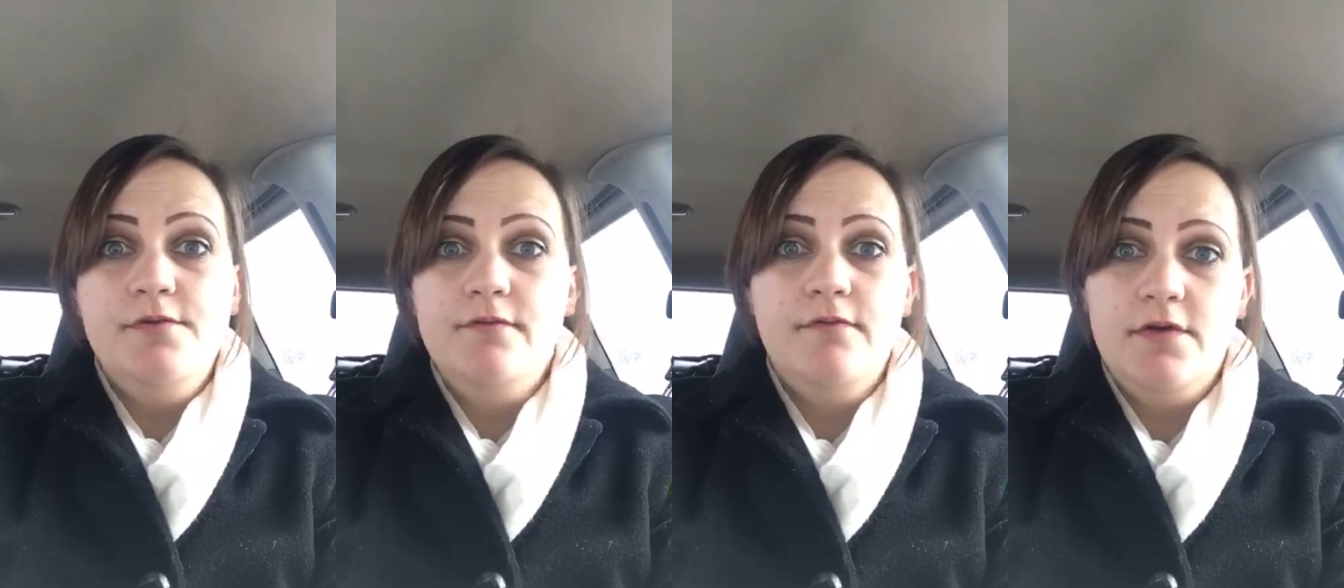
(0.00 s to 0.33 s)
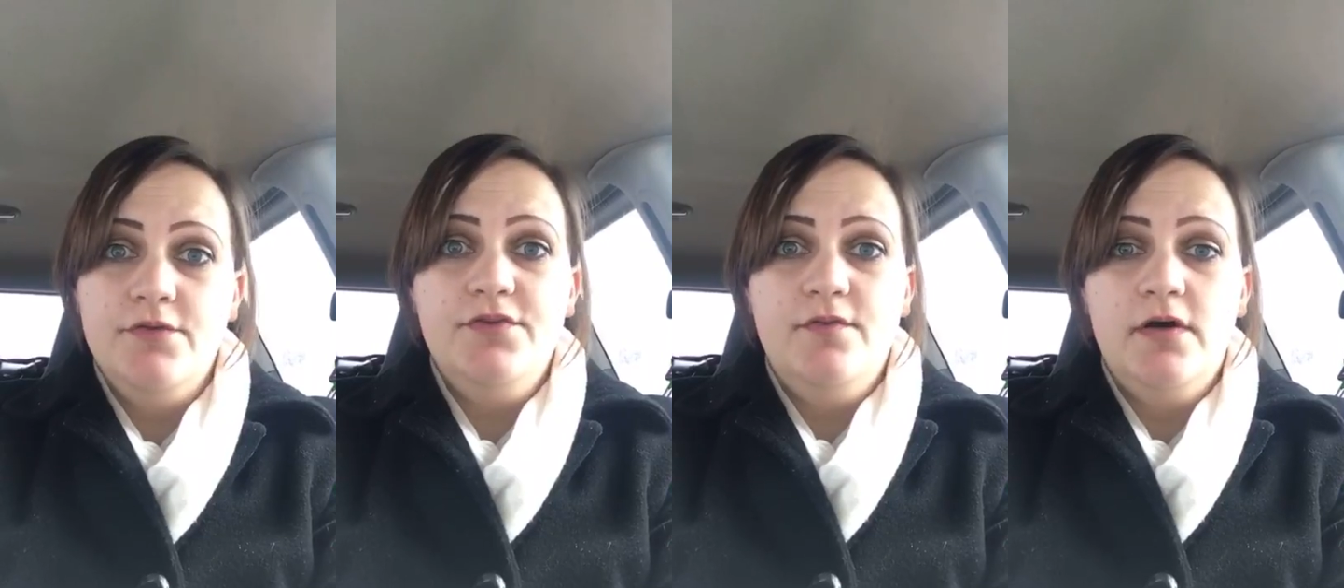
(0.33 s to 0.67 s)

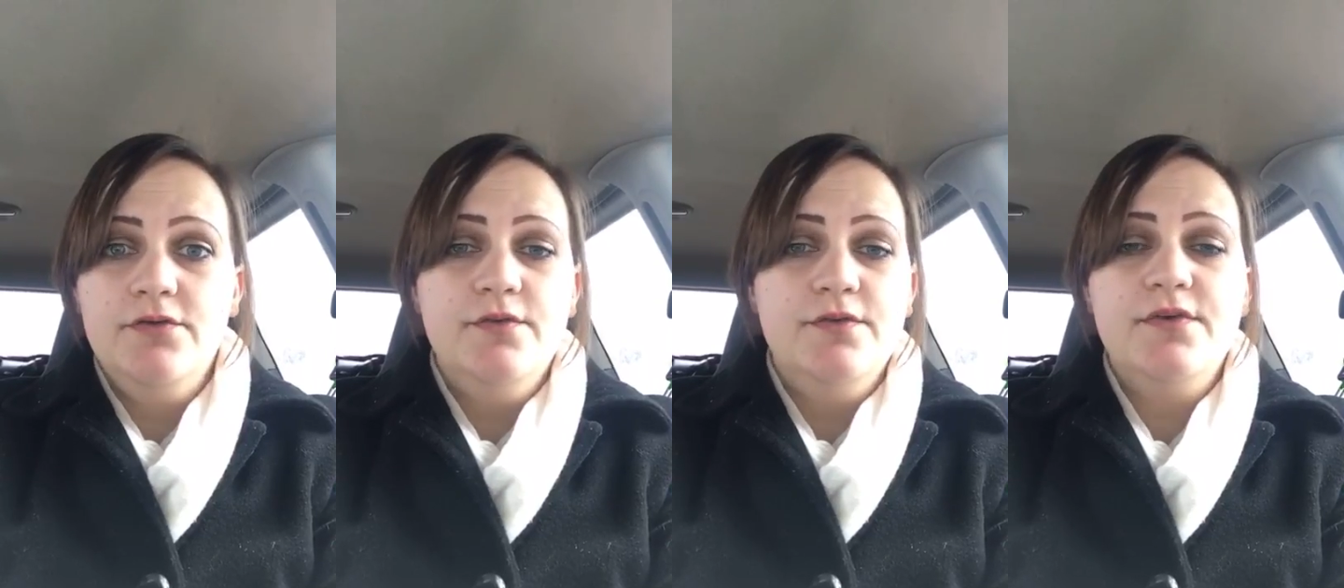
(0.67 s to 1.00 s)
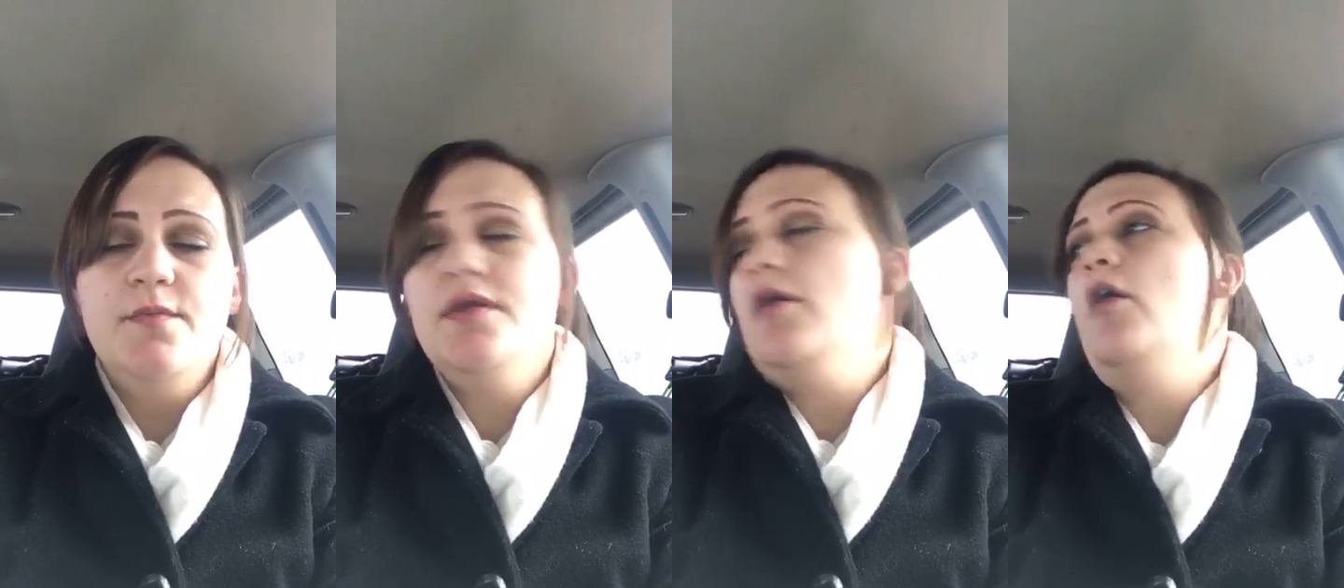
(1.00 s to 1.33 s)
first of all, so it's
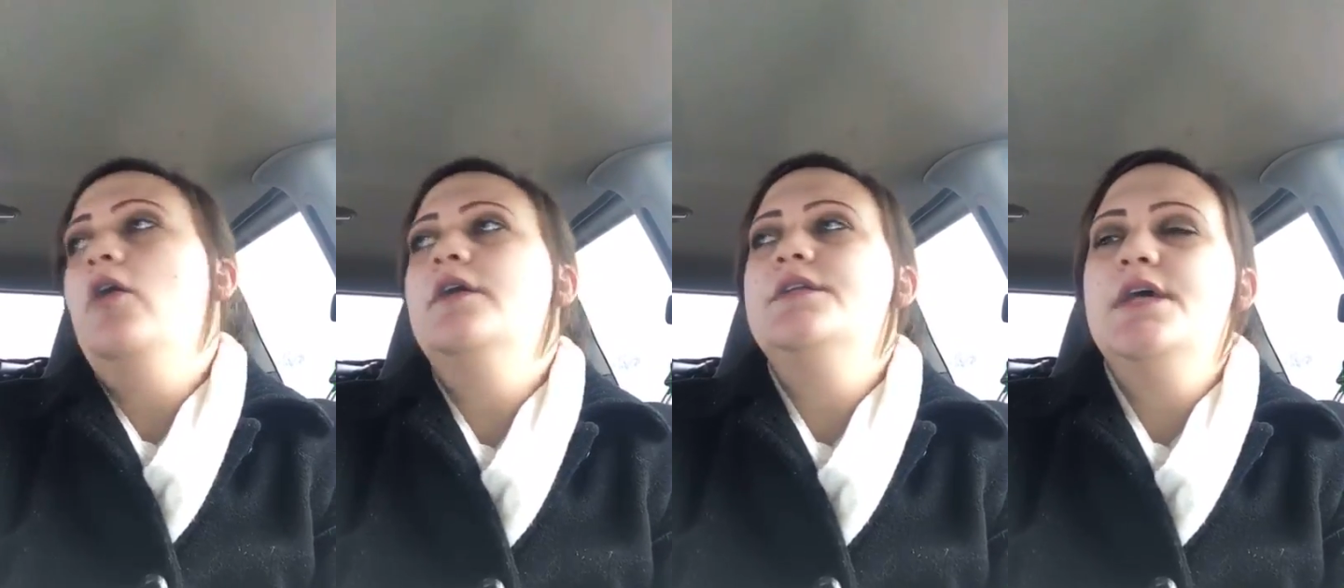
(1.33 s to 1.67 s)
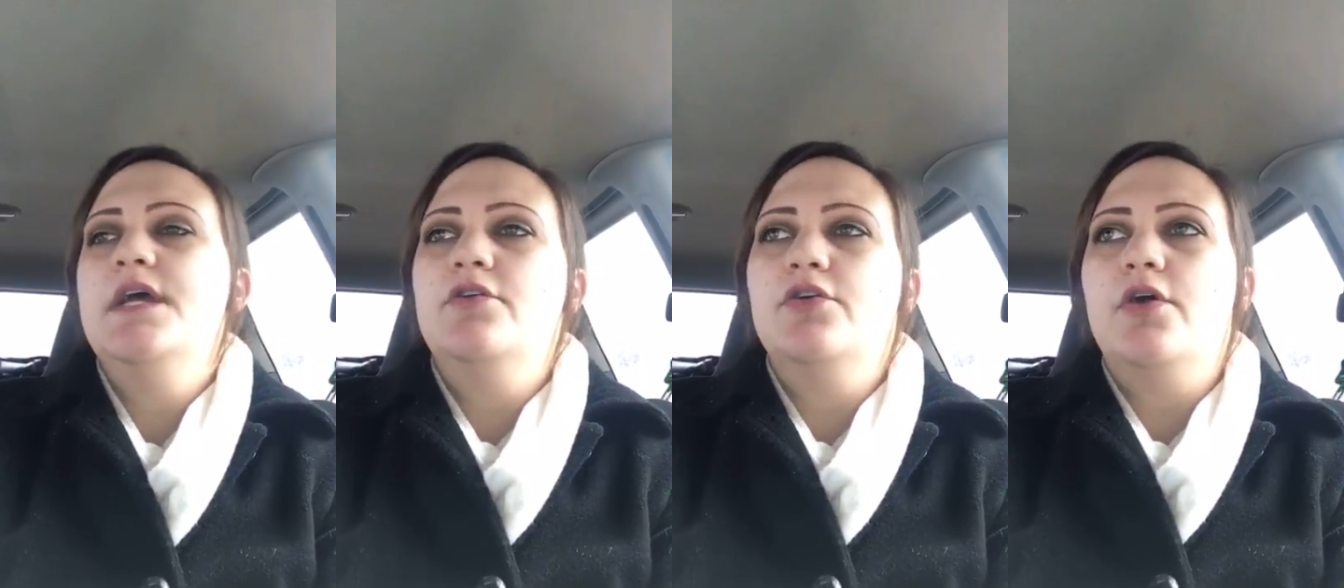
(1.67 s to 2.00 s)
going to be all
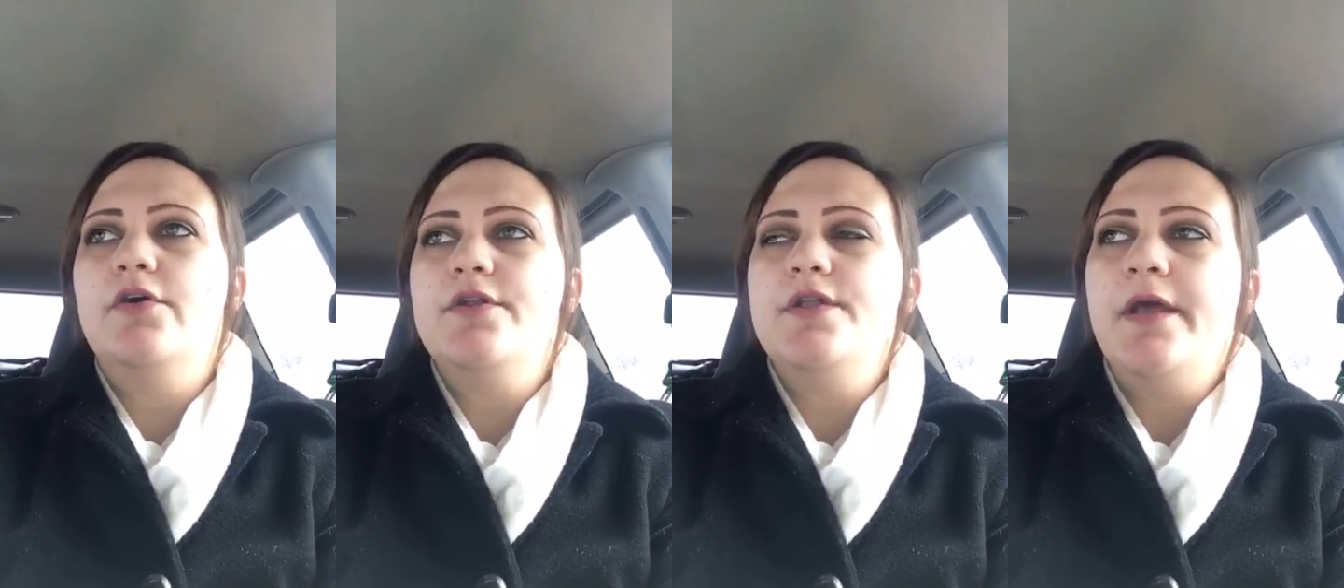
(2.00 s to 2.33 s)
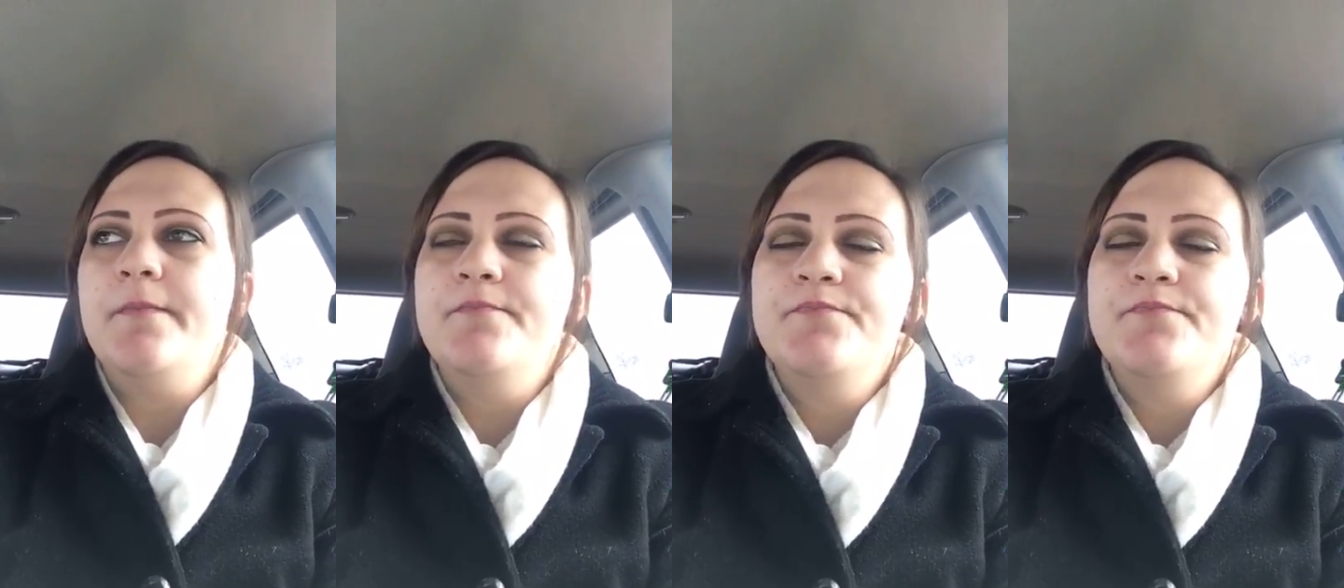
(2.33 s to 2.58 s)
container gardening.